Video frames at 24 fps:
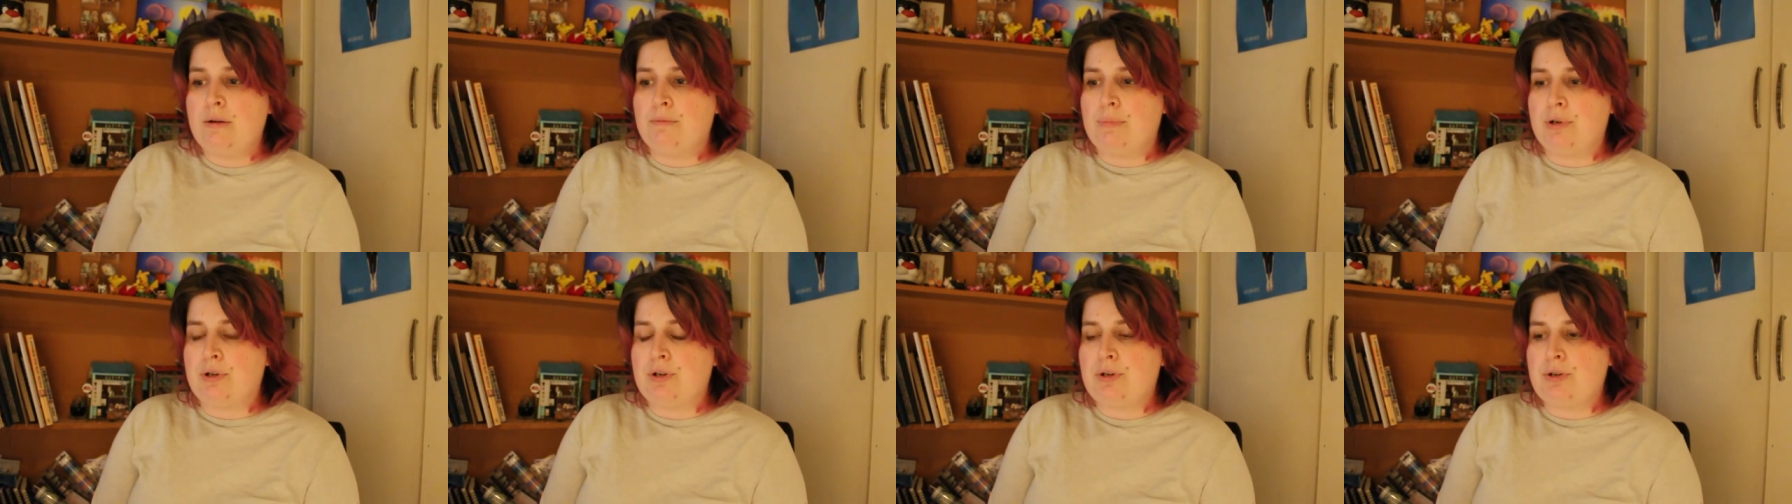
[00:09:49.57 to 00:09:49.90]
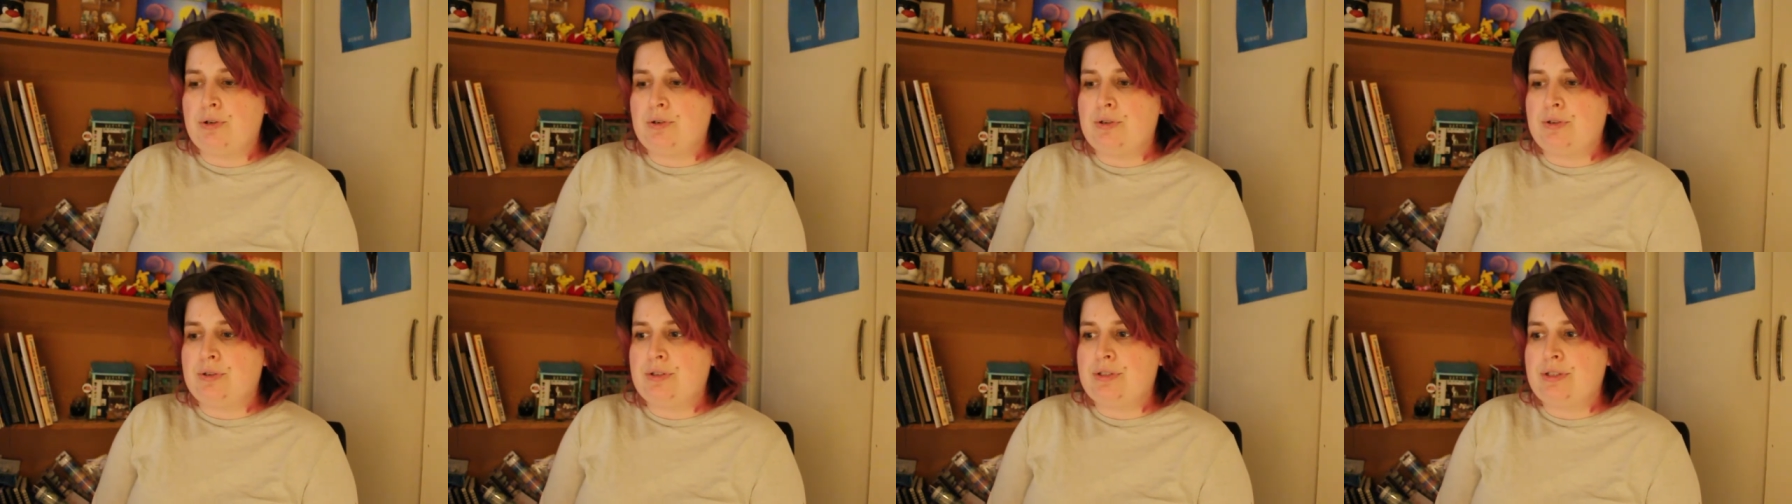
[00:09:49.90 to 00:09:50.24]

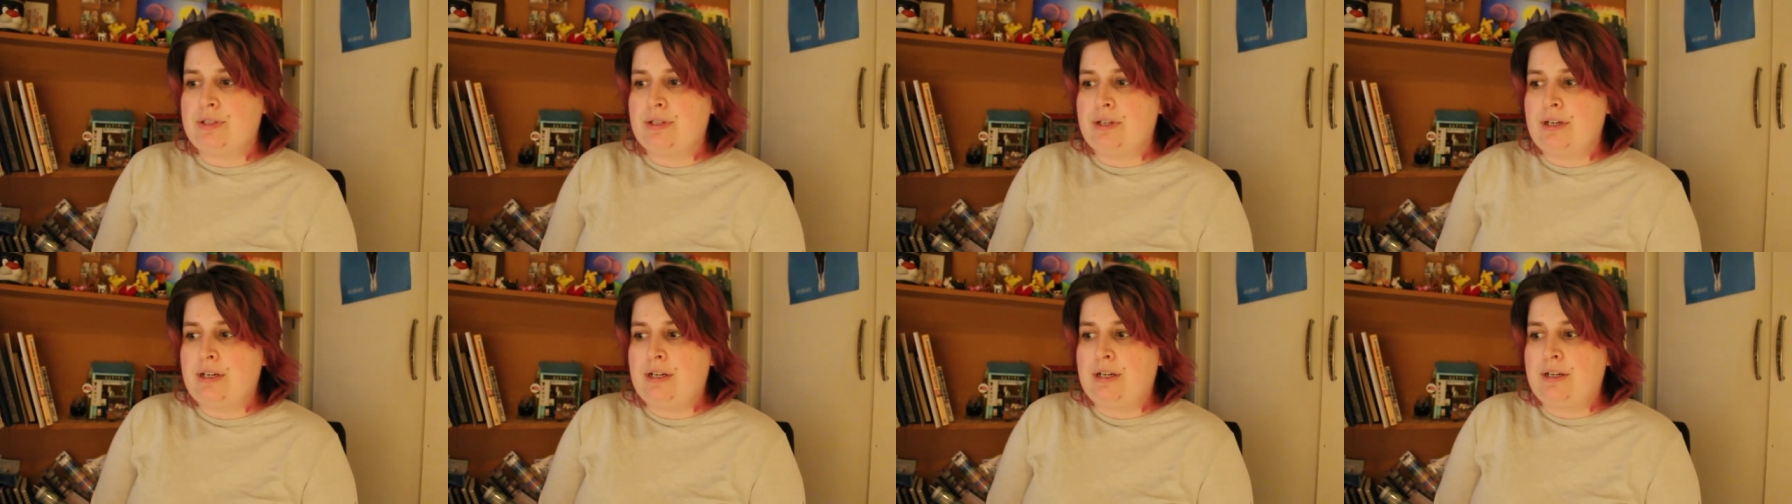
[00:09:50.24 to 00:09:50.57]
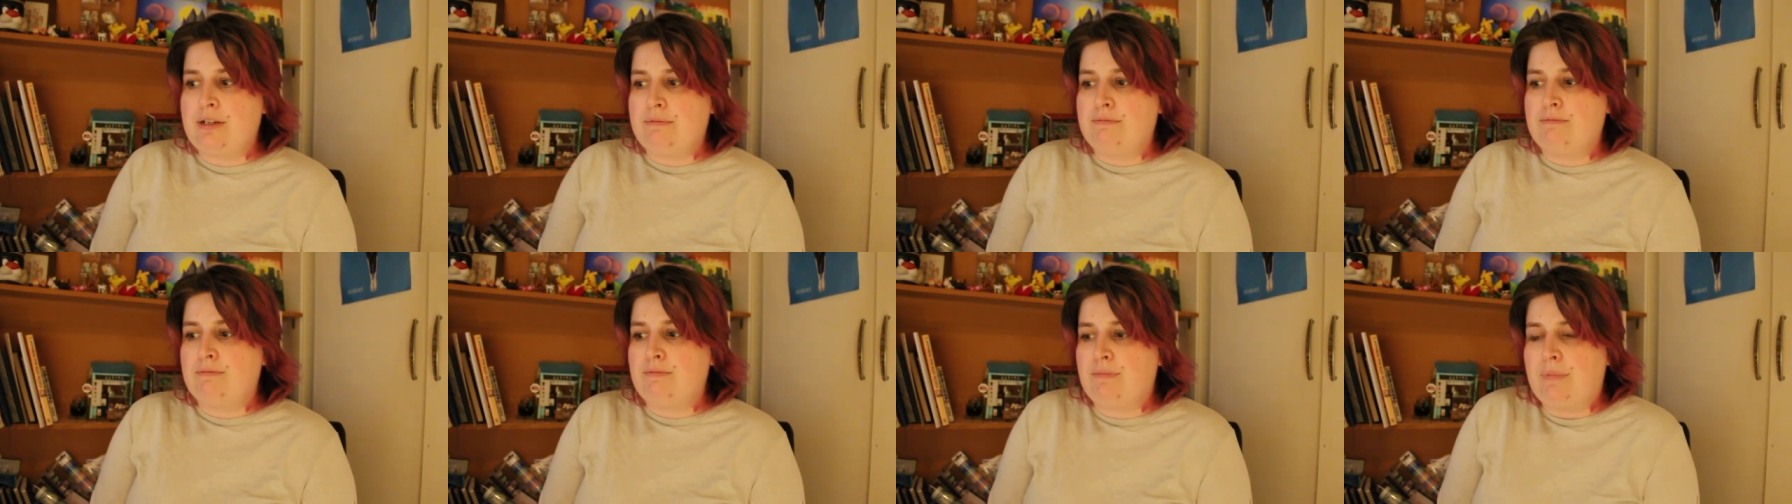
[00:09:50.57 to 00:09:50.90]
because
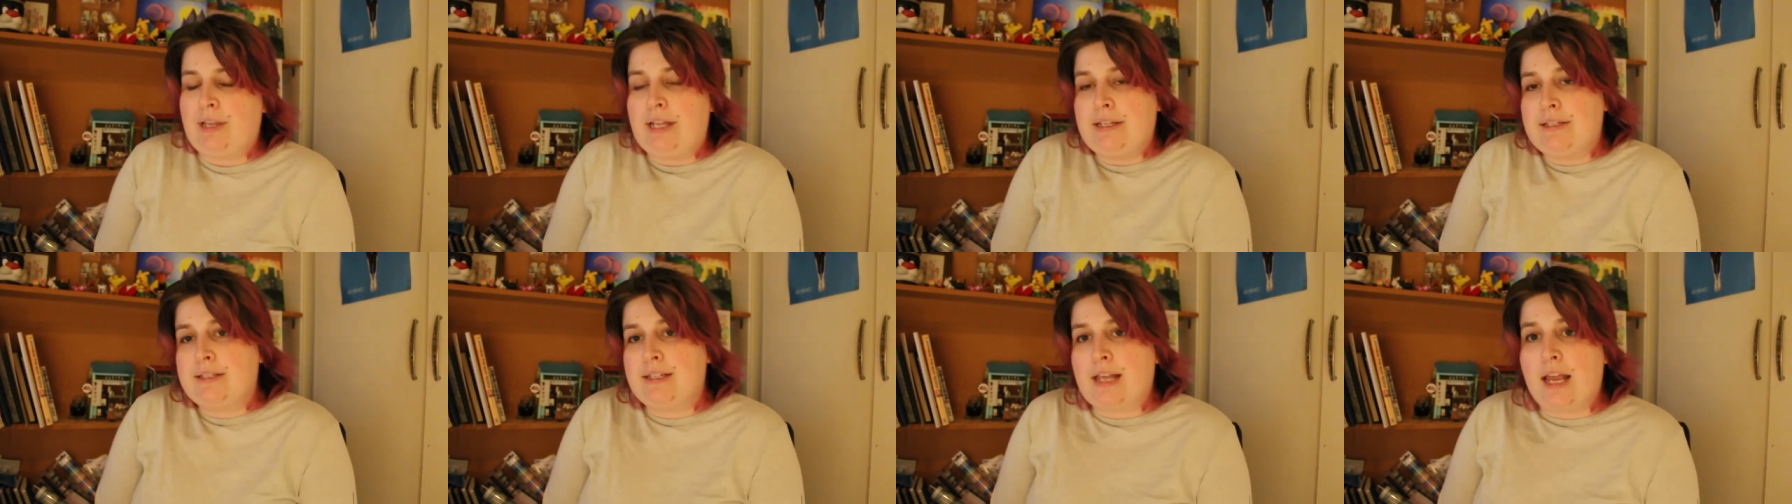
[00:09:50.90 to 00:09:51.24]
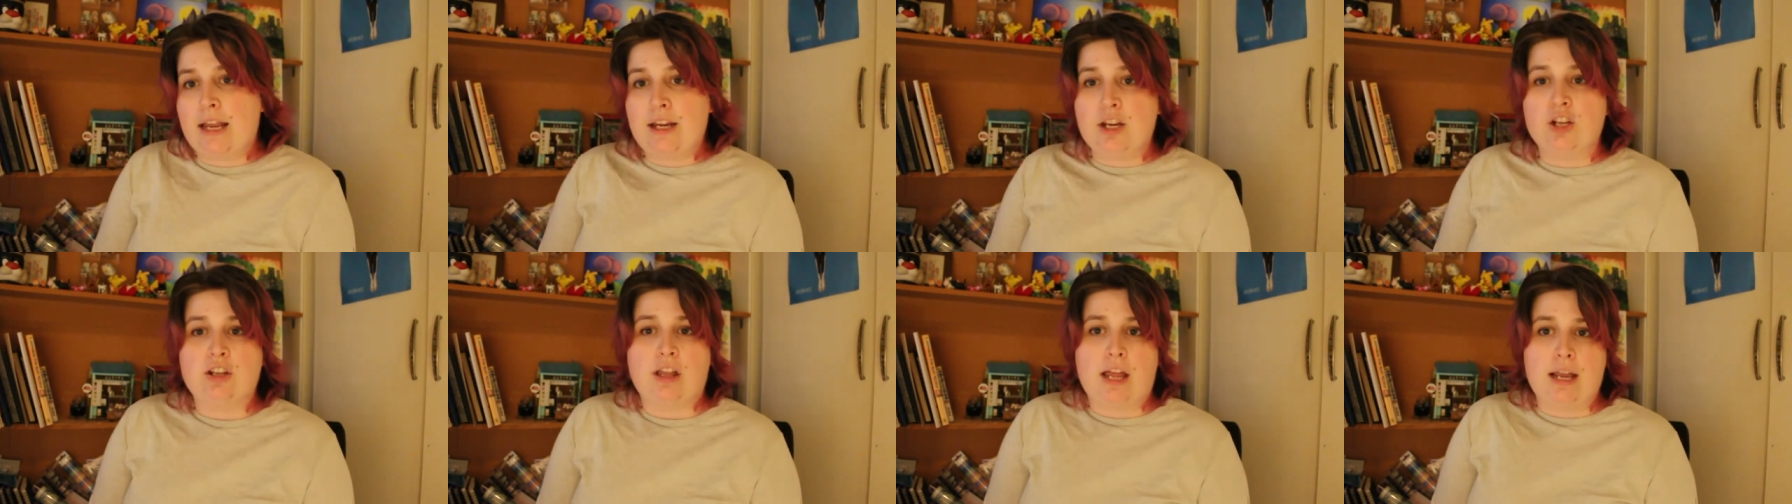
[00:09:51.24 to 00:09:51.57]
let's
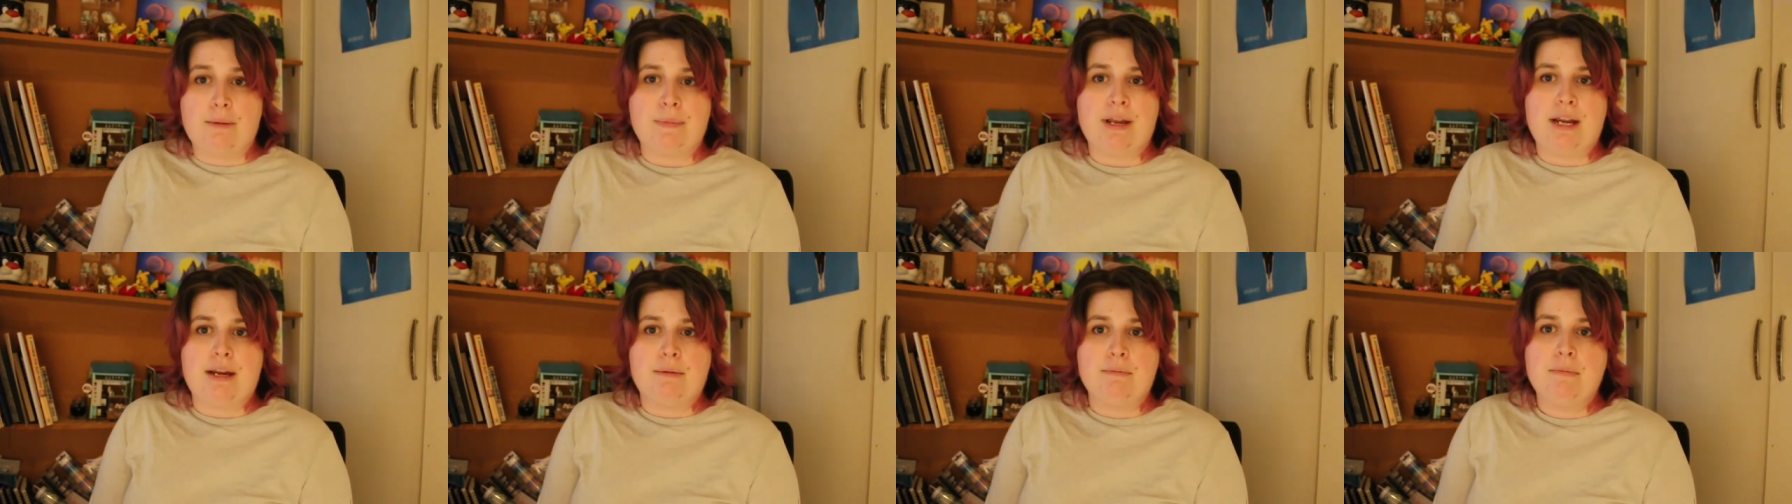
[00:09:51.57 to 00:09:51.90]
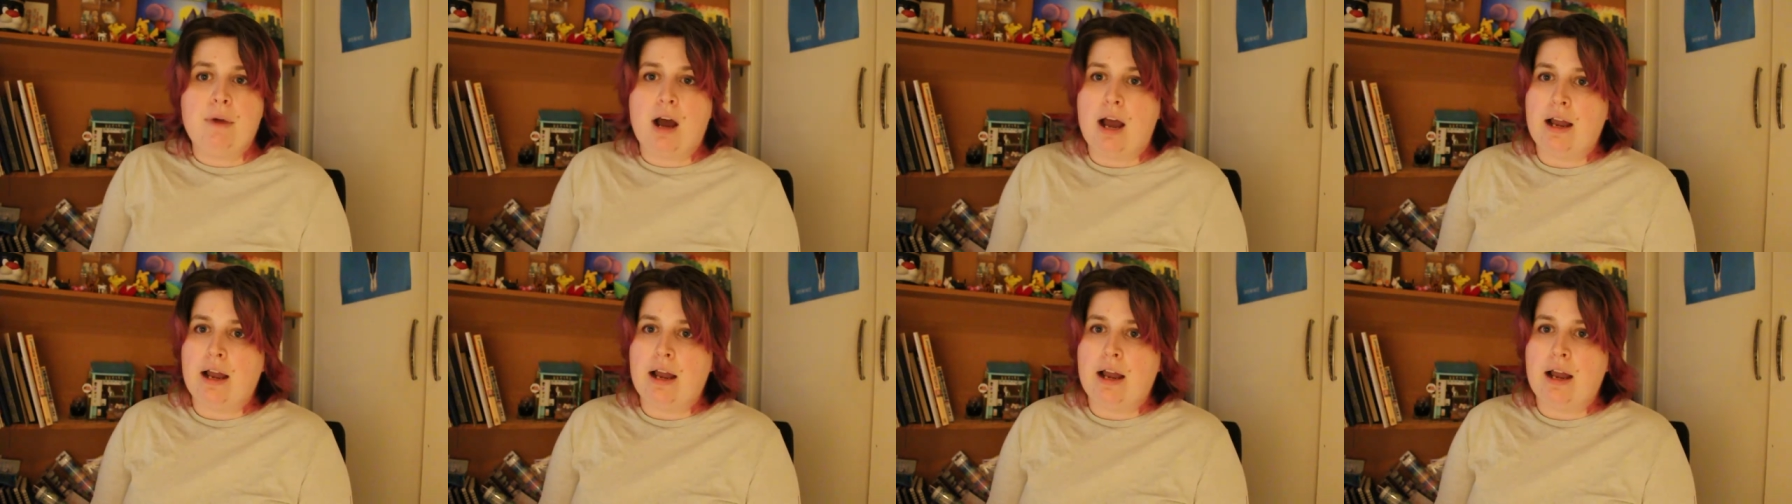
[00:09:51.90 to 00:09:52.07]
say you're like me,